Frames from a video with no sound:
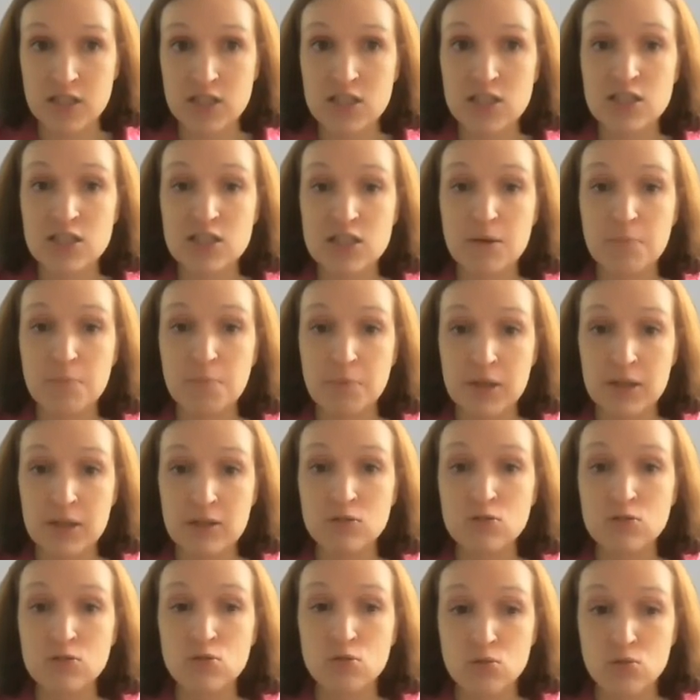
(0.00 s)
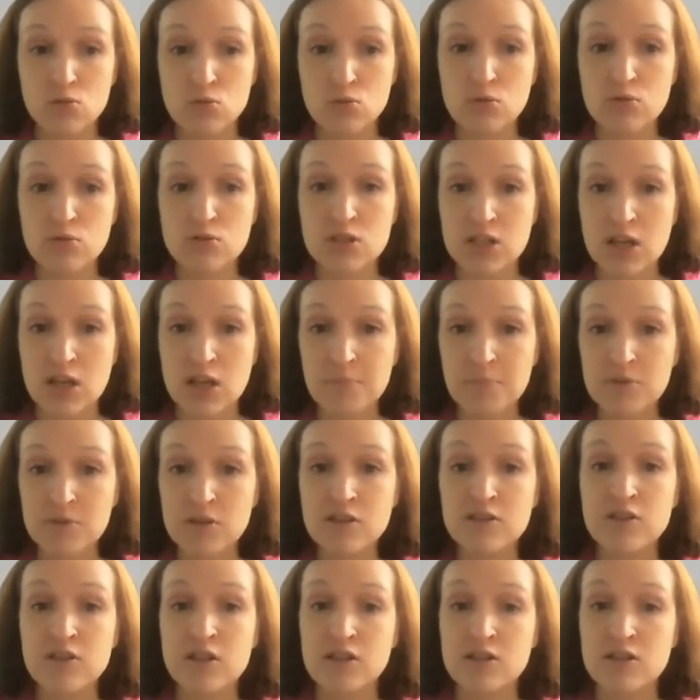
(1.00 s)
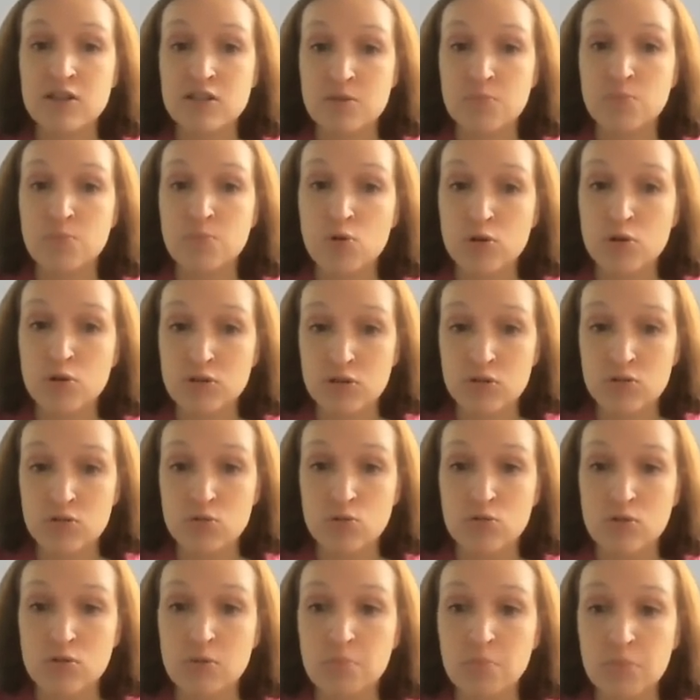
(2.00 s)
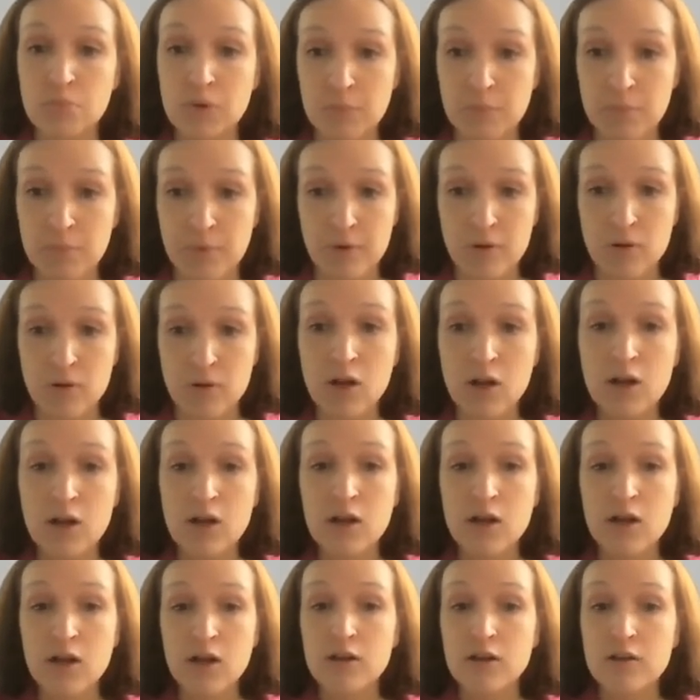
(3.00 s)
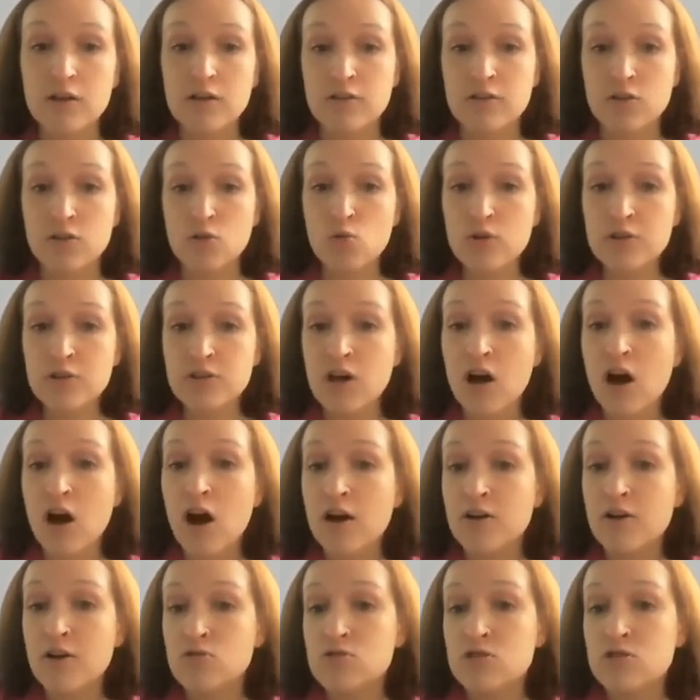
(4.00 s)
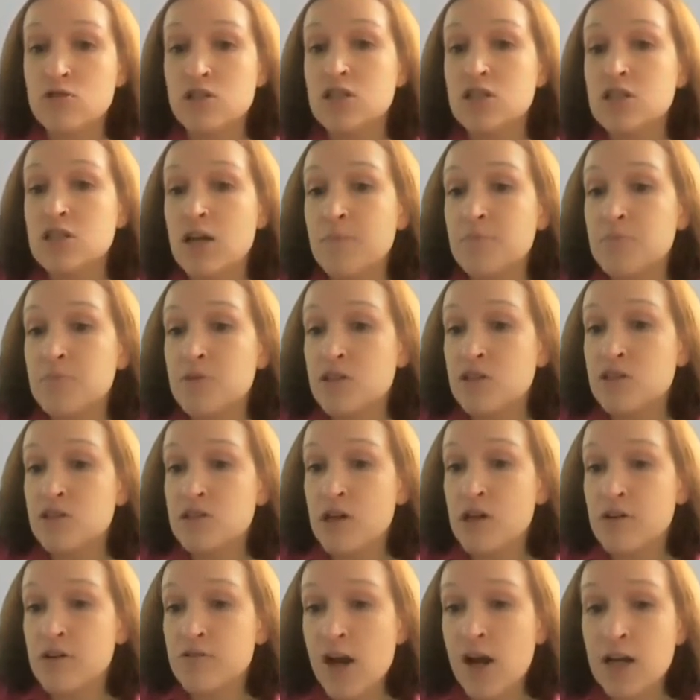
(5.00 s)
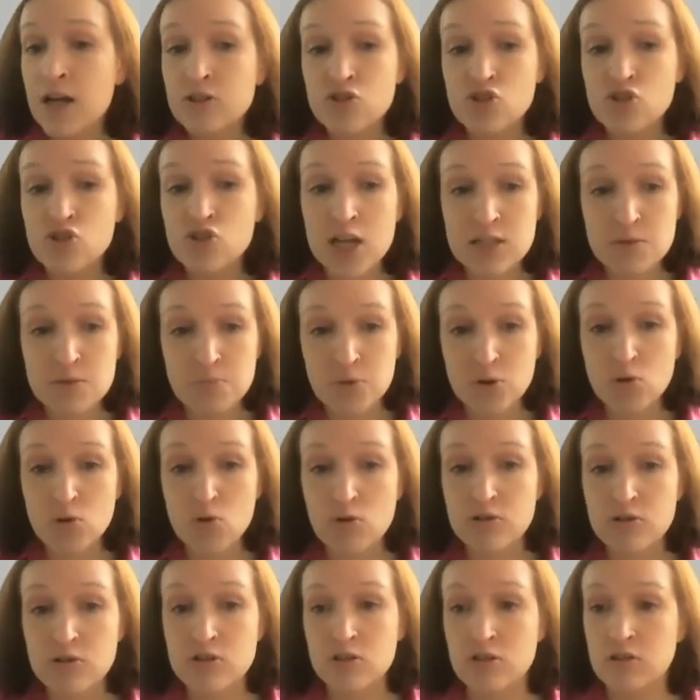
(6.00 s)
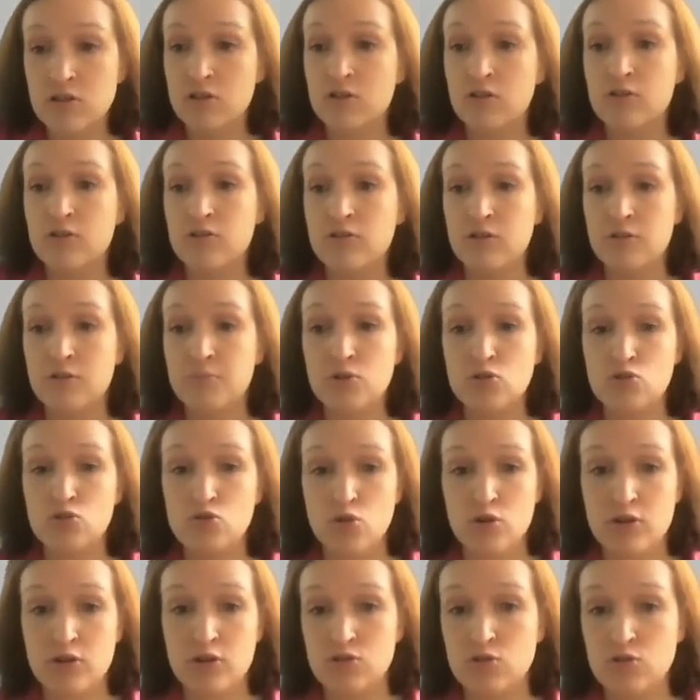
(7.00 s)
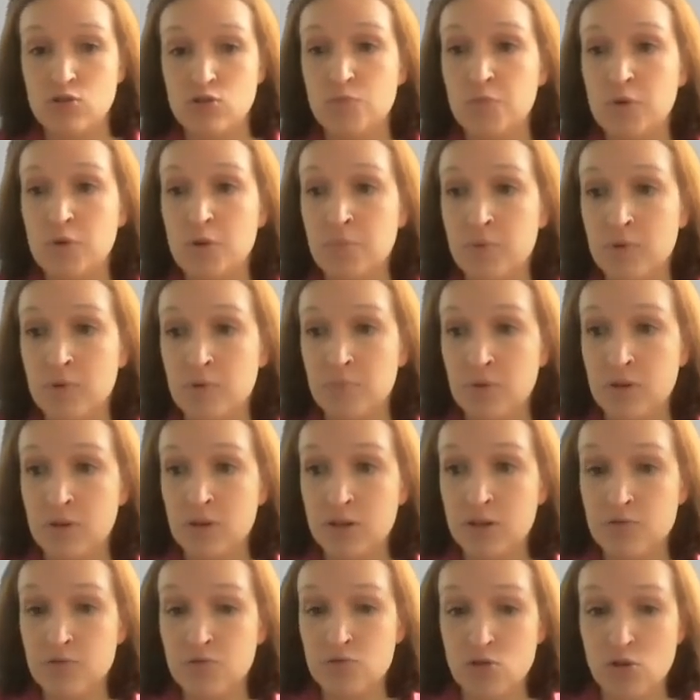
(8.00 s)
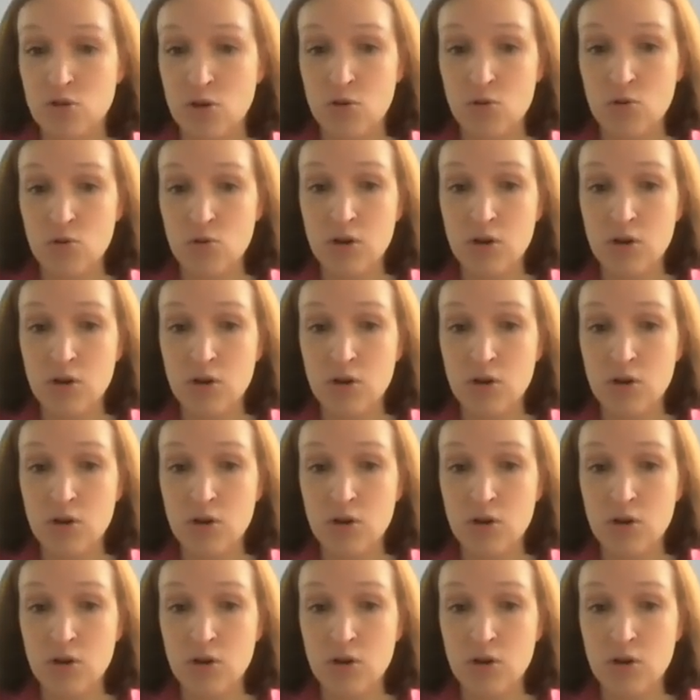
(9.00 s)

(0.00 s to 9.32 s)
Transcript: is appeal to something that is important to the people. The author argues that something is correct just because the majority of people believe so.